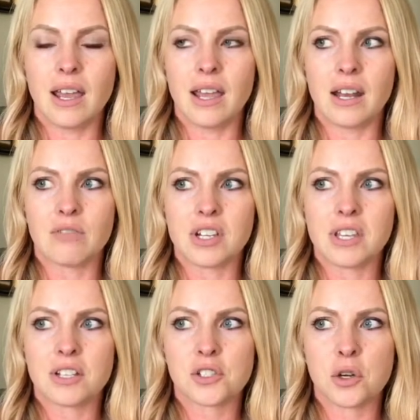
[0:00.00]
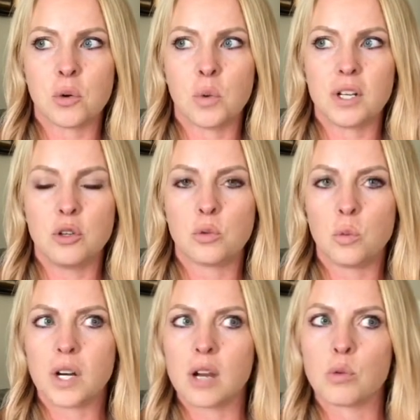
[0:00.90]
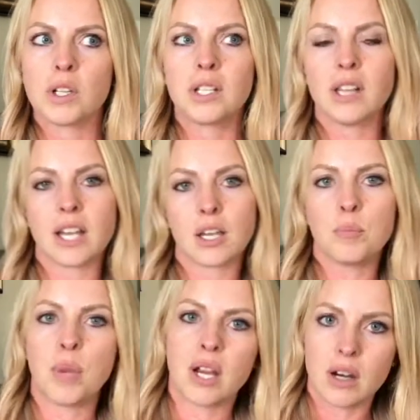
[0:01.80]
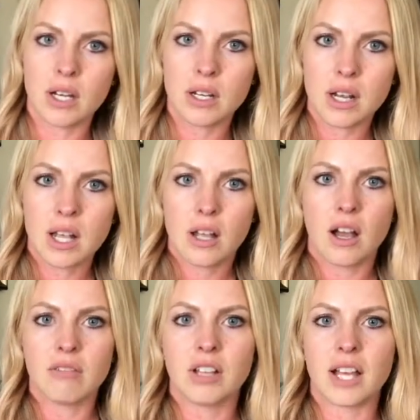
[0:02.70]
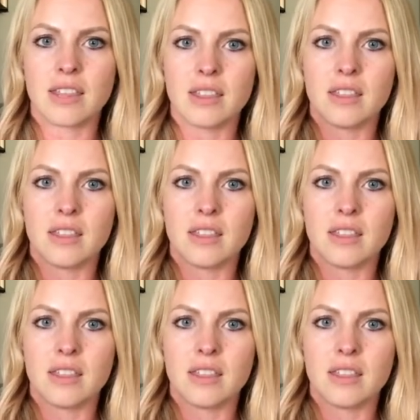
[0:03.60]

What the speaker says: everything. So when I really like compare it of like